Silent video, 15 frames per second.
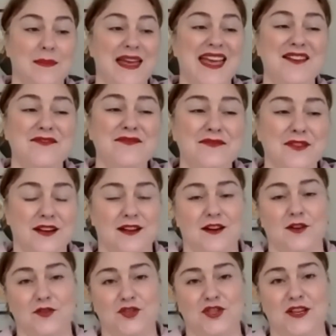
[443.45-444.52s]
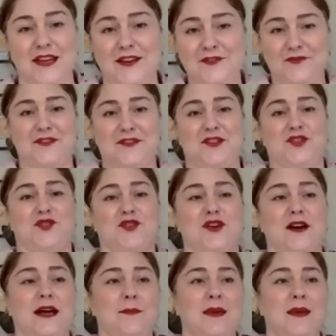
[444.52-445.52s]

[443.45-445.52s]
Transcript: every culture, every tribe,